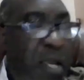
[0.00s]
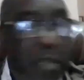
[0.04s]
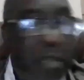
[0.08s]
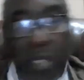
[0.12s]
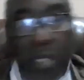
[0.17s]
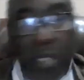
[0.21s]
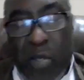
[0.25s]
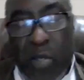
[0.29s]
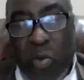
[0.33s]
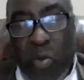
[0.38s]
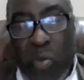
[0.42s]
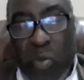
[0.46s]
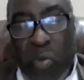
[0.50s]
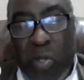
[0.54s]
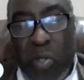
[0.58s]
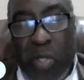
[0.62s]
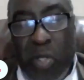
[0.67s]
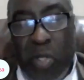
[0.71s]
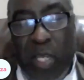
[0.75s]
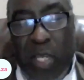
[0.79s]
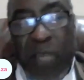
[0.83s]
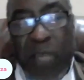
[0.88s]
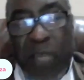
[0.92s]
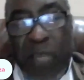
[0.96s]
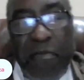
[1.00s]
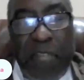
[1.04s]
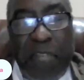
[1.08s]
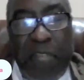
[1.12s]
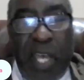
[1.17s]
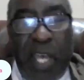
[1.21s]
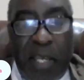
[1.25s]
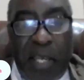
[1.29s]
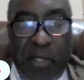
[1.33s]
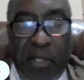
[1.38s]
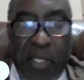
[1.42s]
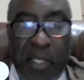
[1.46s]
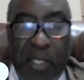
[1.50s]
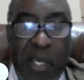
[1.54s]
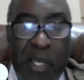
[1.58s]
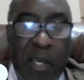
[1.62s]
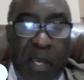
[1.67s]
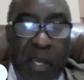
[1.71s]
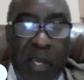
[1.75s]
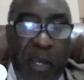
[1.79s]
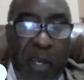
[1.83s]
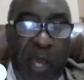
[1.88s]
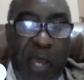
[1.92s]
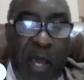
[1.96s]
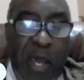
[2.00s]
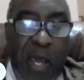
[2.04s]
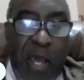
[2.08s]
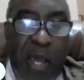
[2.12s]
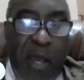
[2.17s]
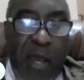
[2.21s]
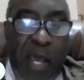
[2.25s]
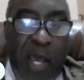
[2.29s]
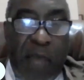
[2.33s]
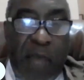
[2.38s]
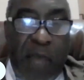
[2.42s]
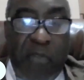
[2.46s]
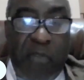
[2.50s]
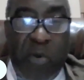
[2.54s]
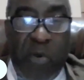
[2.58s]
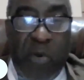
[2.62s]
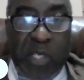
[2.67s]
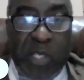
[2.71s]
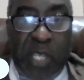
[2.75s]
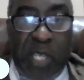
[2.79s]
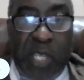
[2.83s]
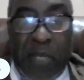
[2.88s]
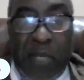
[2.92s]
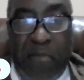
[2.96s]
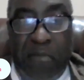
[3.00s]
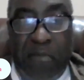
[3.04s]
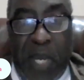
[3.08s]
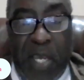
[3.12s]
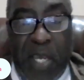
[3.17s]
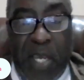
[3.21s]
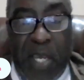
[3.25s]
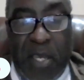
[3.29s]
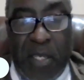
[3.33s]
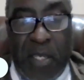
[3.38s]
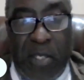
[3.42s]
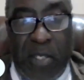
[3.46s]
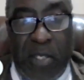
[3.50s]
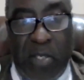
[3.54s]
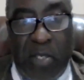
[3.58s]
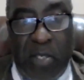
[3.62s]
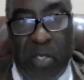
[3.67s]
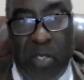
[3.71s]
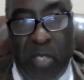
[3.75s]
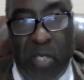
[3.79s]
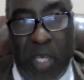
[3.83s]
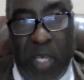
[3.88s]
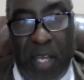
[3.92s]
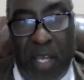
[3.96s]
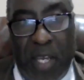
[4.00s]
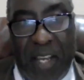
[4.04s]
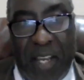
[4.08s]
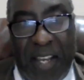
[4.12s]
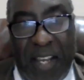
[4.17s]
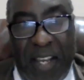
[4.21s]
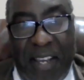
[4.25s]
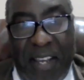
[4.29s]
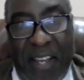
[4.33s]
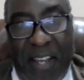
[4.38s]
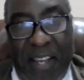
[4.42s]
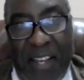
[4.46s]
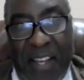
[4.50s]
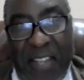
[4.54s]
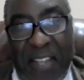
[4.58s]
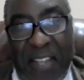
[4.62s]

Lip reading: think you will leave that. I've always admired, the